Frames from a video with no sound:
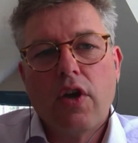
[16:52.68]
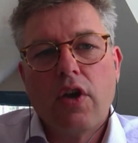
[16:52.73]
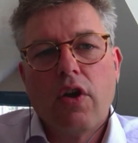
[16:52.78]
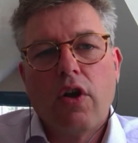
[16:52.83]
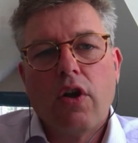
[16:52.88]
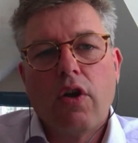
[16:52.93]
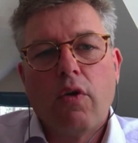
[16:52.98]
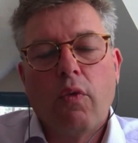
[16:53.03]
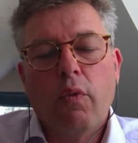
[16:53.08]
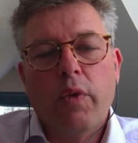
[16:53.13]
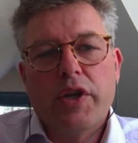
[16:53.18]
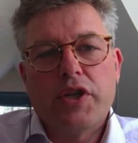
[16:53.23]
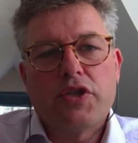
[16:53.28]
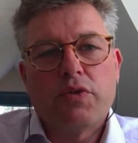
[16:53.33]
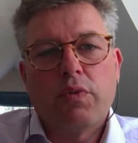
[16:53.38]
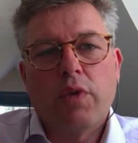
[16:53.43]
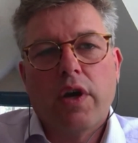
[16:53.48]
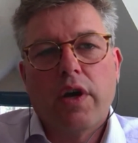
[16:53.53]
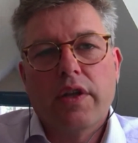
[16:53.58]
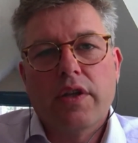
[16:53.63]
which
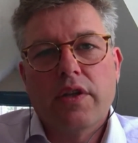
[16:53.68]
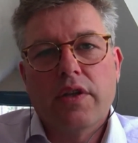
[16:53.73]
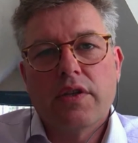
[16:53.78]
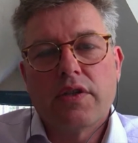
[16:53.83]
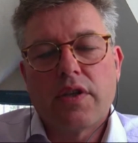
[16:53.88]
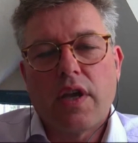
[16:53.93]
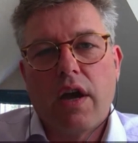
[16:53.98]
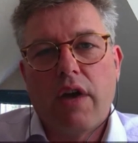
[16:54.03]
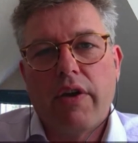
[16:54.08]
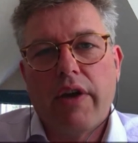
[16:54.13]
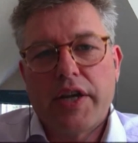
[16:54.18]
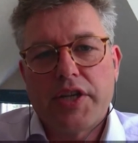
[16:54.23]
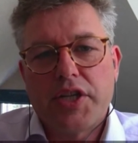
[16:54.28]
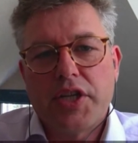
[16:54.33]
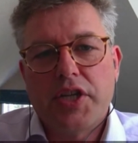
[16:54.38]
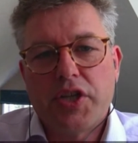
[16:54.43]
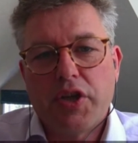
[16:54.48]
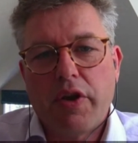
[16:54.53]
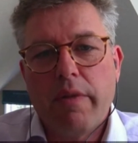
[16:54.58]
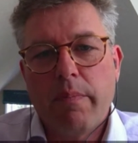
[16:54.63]
ones are actually
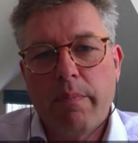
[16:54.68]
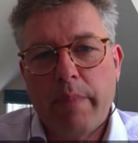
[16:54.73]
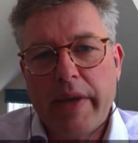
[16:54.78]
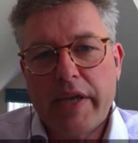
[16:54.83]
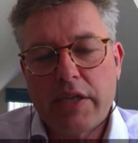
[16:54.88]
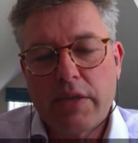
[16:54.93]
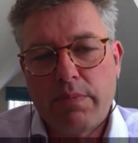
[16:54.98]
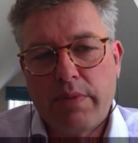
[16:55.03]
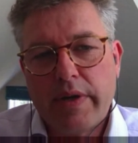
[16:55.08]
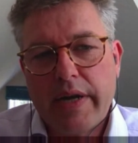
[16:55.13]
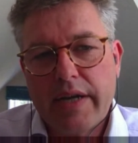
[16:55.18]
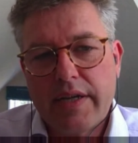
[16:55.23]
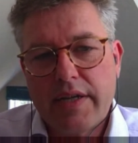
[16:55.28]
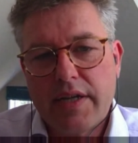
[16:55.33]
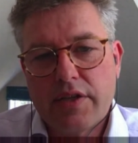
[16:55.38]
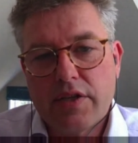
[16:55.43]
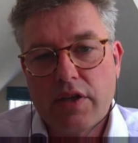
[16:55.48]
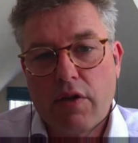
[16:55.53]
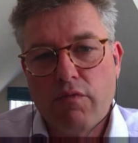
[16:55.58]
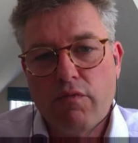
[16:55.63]
showing best
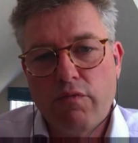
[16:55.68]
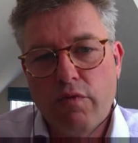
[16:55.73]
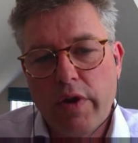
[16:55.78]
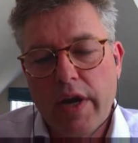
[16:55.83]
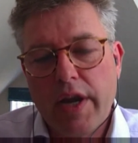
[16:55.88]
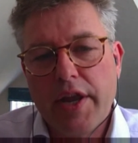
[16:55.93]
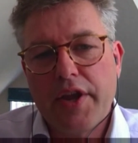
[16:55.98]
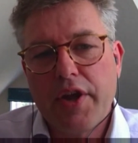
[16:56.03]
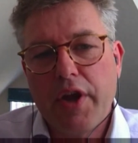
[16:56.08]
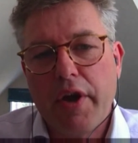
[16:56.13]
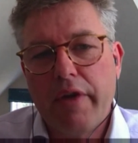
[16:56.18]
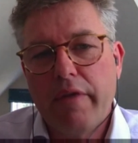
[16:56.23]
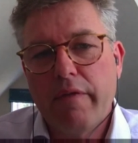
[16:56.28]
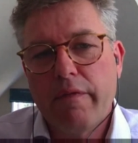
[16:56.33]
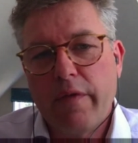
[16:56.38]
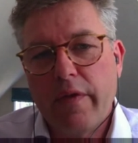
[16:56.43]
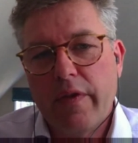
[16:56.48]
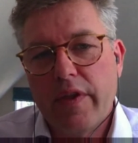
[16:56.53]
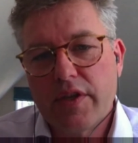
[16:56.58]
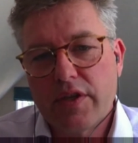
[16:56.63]
practice and really going
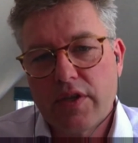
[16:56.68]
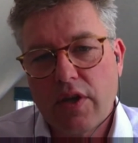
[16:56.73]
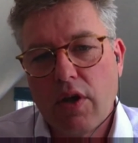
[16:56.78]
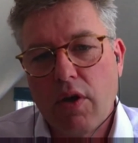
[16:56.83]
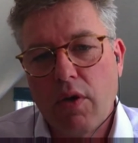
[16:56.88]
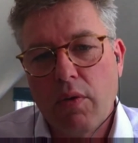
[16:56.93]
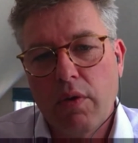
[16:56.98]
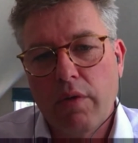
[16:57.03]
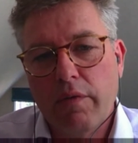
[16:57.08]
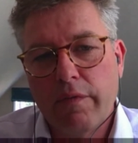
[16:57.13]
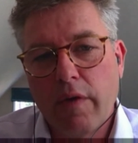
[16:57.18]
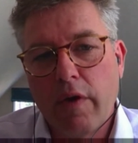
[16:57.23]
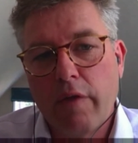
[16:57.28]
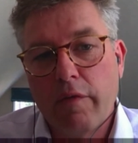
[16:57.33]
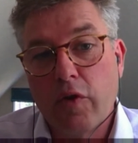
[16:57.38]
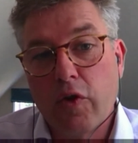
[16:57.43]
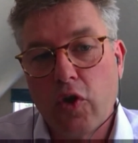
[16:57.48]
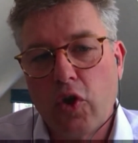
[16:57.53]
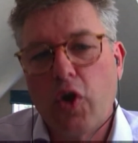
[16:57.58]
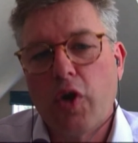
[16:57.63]
for this goal of
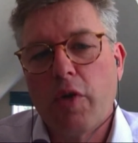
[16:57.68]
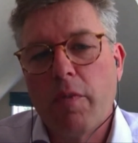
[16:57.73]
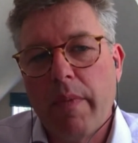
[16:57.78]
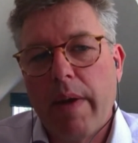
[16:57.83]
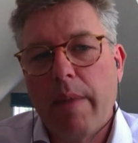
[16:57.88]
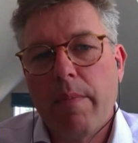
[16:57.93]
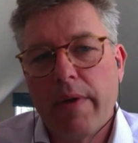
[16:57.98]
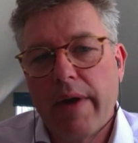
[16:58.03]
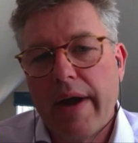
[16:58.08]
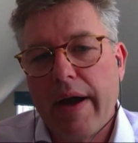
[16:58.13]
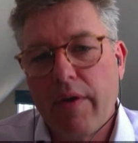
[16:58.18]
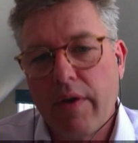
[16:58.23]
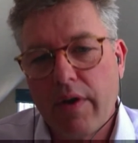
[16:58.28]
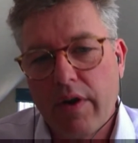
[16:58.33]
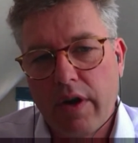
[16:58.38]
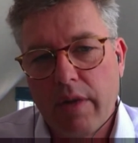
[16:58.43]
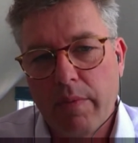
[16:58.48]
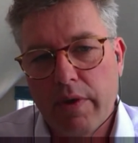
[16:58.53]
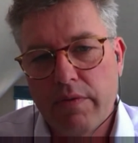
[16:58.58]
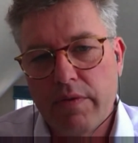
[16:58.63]
good member
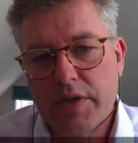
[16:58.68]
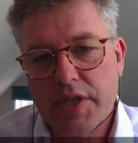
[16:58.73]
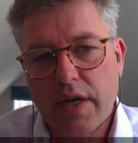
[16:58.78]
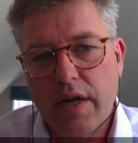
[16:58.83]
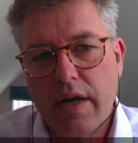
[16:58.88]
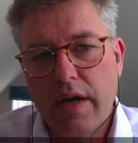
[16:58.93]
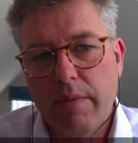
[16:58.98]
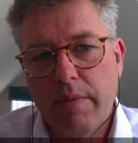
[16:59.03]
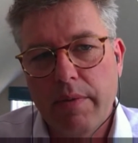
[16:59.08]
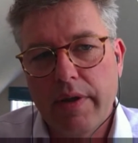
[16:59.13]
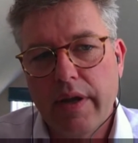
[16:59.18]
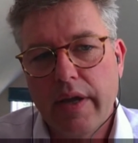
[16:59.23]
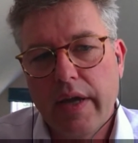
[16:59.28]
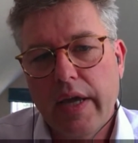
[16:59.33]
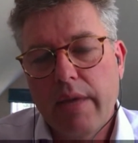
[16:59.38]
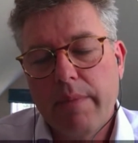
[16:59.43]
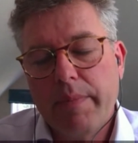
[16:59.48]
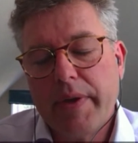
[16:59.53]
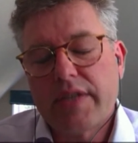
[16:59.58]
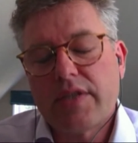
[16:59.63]
outcome at retirement.
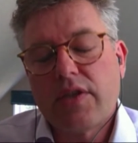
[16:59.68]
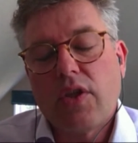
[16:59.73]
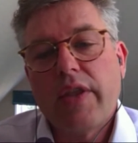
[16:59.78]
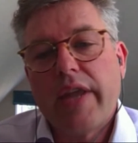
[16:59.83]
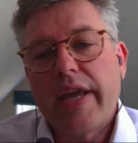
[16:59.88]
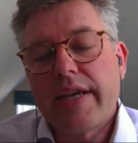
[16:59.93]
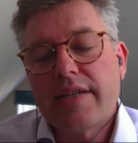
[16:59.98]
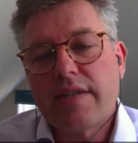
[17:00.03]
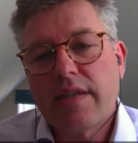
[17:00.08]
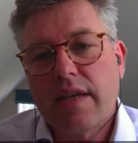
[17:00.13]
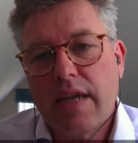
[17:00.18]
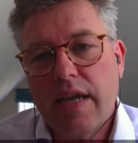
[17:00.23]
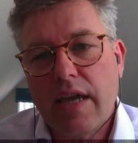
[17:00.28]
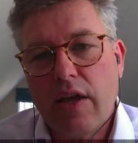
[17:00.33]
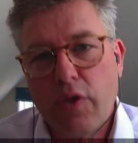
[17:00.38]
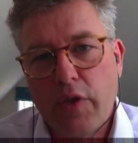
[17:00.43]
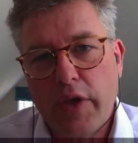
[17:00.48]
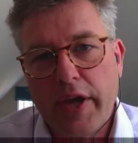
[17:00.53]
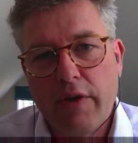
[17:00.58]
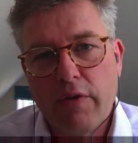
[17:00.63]
Because I think that's the key
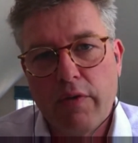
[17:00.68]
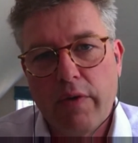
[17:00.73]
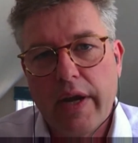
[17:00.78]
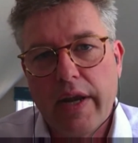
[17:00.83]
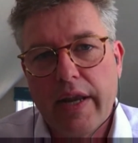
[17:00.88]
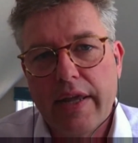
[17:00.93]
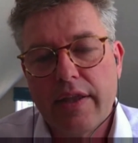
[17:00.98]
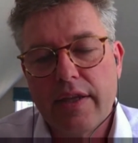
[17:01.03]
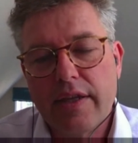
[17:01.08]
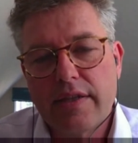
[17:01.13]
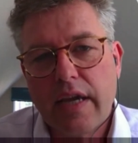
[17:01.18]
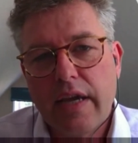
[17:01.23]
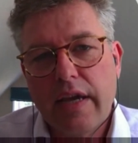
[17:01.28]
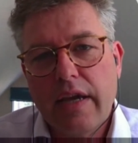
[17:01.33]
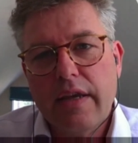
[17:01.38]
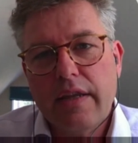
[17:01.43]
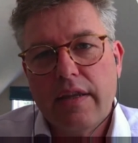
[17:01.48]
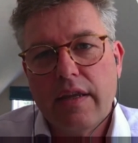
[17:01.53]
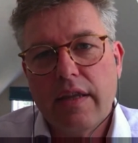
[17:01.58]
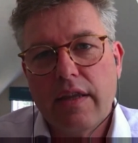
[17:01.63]
thing really. There's
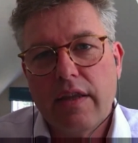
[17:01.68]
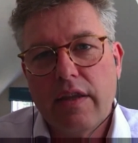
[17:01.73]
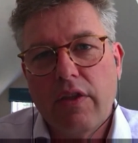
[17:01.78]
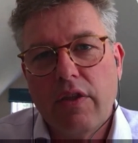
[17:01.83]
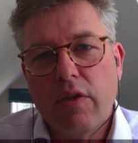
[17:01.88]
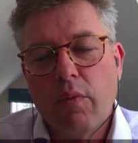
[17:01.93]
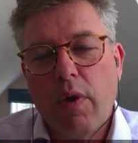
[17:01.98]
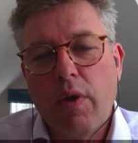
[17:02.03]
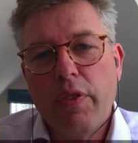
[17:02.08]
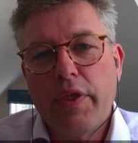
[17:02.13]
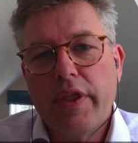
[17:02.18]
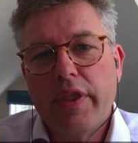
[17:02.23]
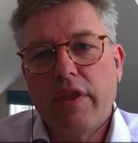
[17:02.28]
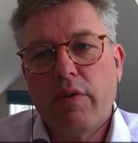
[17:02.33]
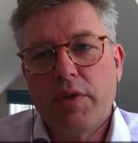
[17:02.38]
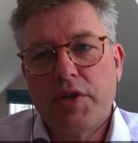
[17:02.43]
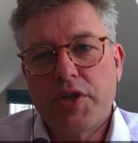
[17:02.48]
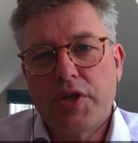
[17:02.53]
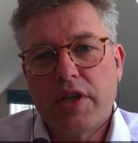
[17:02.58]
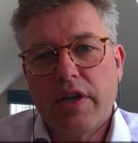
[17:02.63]
the one thing that
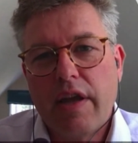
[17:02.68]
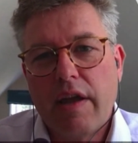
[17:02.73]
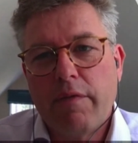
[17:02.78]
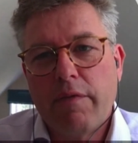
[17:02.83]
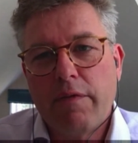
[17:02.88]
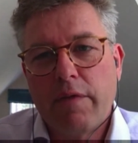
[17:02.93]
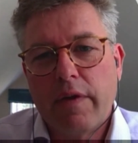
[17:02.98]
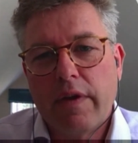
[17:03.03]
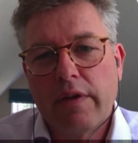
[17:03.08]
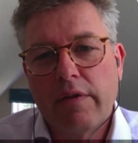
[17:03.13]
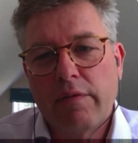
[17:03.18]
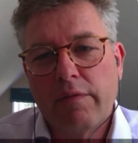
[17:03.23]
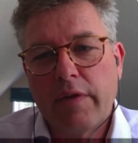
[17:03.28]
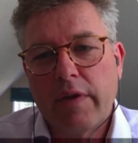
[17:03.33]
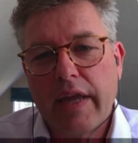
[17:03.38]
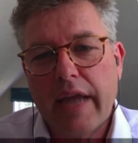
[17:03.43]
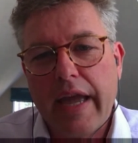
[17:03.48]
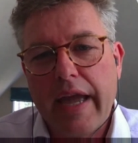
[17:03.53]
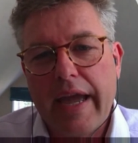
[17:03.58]
we should never forget